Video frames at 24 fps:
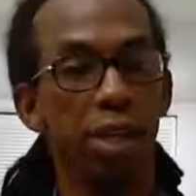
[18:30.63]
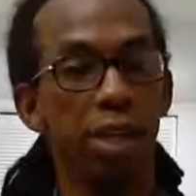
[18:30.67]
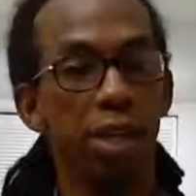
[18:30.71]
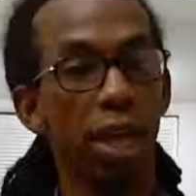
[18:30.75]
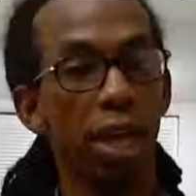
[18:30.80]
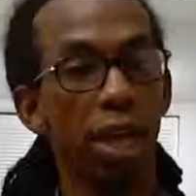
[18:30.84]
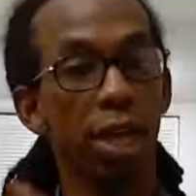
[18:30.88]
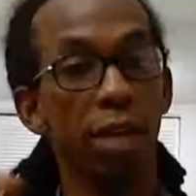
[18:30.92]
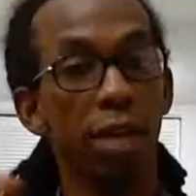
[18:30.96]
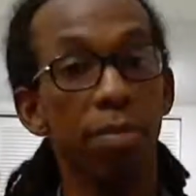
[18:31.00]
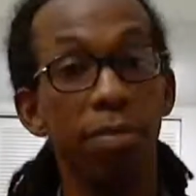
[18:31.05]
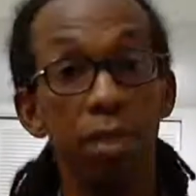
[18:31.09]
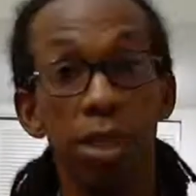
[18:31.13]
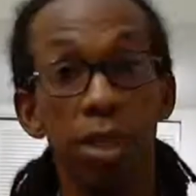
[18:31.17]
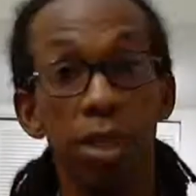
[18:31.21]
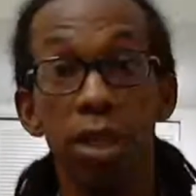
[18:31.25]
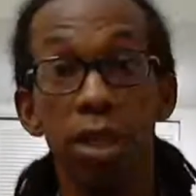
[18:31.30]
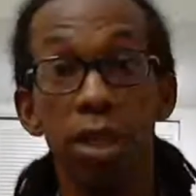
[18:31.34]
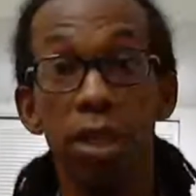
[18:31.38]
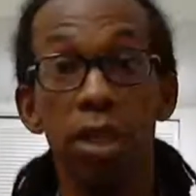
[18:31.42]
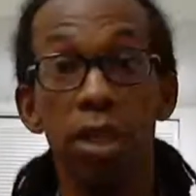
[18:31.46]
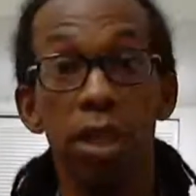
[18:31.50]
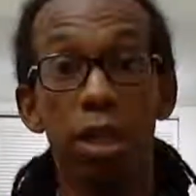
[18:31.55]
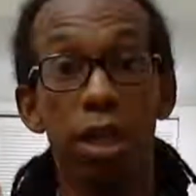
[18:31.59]
That could
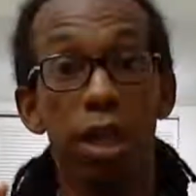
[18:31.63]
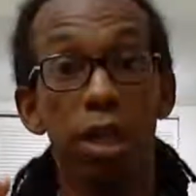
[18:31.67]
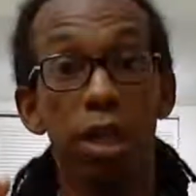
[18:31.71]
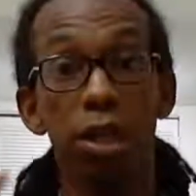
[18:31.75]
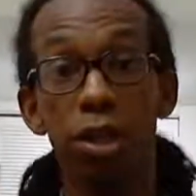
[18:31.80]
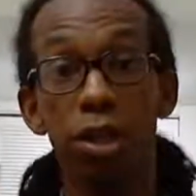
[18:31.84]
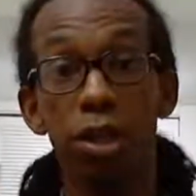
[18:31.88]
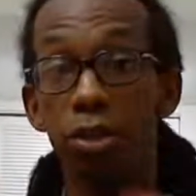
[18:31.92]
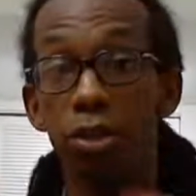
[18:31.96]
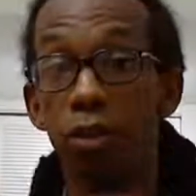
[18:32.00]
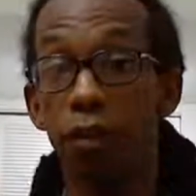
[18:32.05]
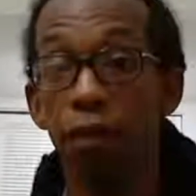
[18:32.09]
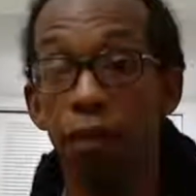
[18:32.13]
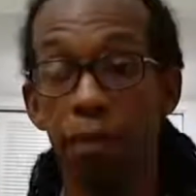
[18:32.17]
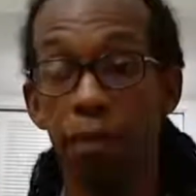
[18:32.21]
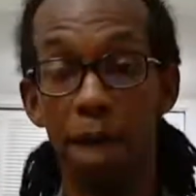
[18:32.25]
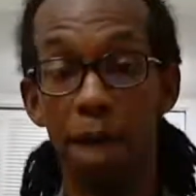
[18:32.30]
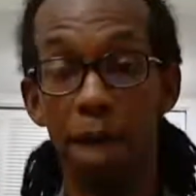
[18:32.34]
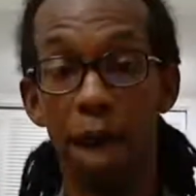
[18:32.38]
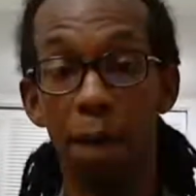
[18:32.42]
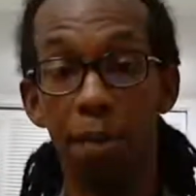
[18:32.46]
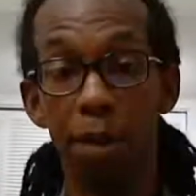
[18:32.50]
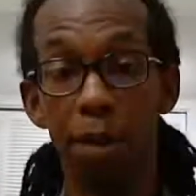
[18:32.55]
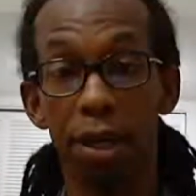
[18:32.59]
be a year from
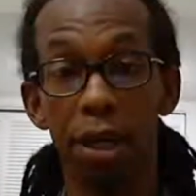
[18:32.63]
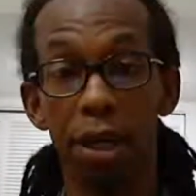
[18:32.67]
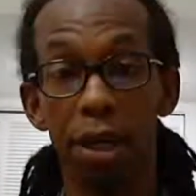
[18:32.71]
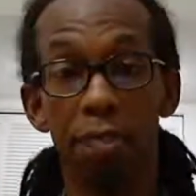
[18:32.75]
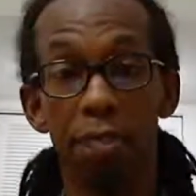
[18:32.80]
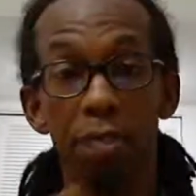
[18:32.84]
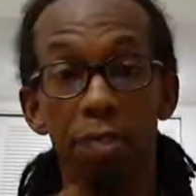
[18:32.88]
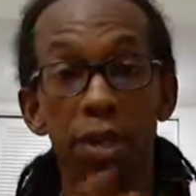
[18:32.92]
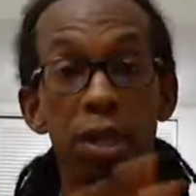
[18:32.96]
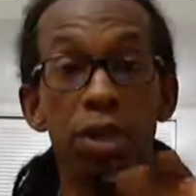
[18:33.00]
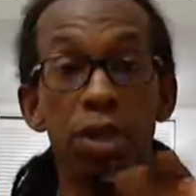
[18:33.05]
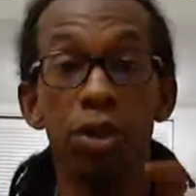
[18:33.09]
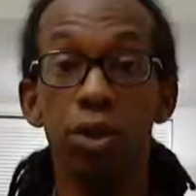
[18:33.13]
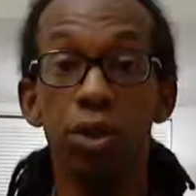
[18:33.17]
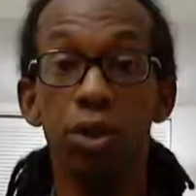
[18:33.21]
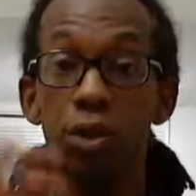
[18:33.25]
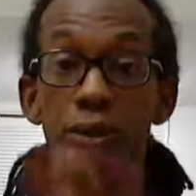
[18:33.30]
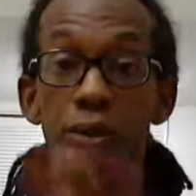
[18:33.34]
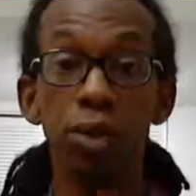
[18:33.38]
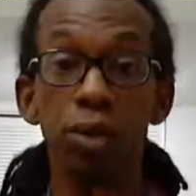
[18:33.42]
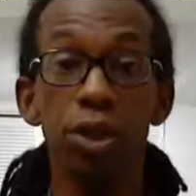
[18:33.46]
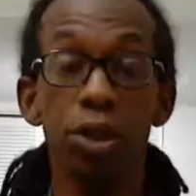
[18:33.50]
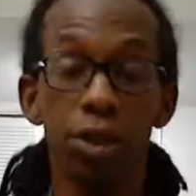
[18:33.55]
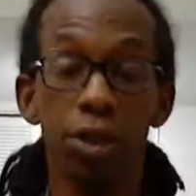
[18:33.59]
now. That could be
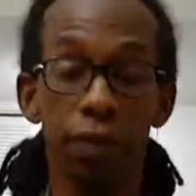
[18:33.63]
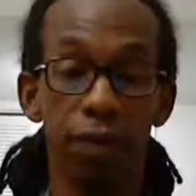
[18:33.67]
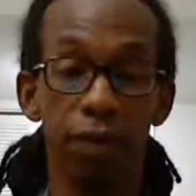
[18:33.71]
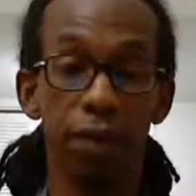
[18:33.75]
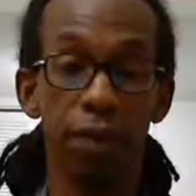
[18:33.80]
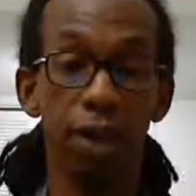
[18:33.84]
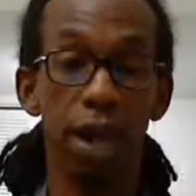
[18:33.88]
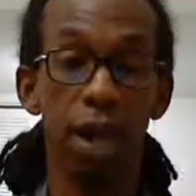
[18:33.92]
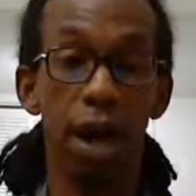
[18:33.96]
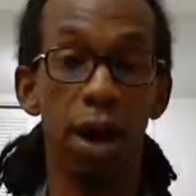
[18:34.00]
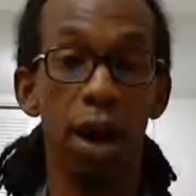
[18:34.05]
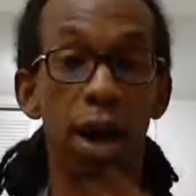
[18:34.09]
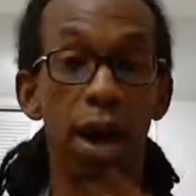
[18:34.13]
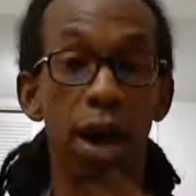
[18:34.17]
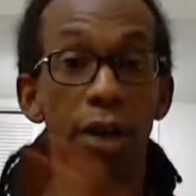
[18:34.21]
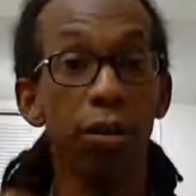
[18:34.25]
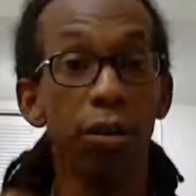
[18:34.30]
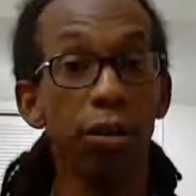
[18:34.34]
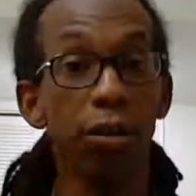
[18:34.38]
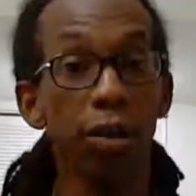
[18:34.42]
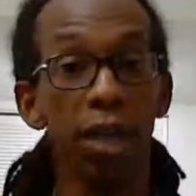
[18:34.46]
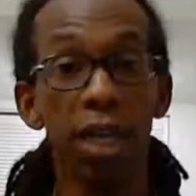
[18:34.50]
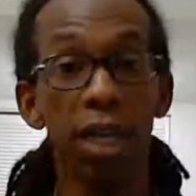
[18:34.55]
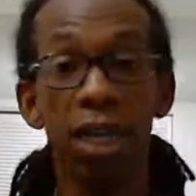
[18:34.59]
2 years from now. I
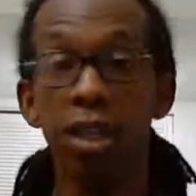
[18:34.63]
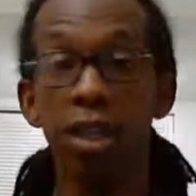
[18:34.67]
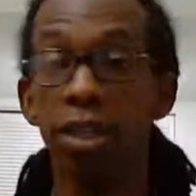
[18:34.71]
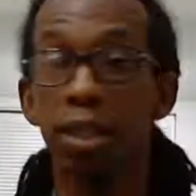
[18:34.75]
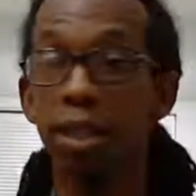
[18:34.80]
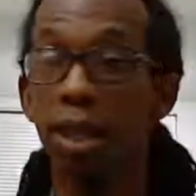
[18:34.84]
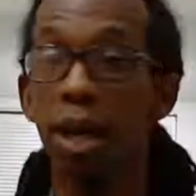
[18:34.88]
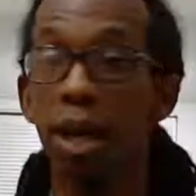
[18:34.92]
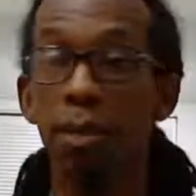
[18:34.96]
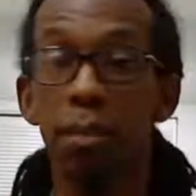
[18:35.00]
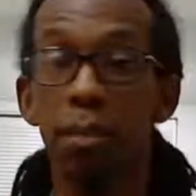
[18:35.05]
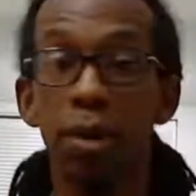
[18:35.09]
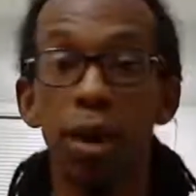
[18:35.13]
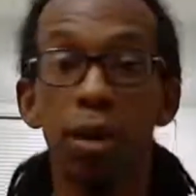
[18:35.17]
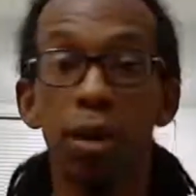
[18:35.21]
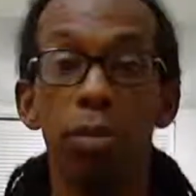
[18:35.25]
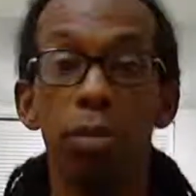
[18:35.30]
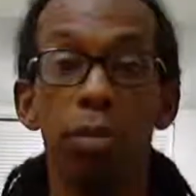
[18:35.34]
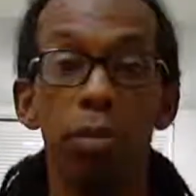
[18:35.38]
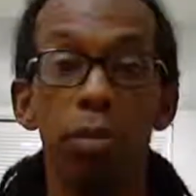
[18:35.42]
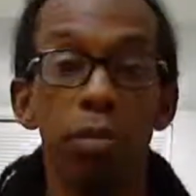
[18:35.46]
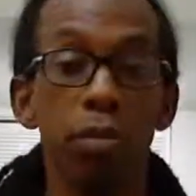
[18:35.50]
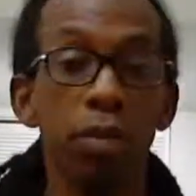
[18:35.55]
know things come up.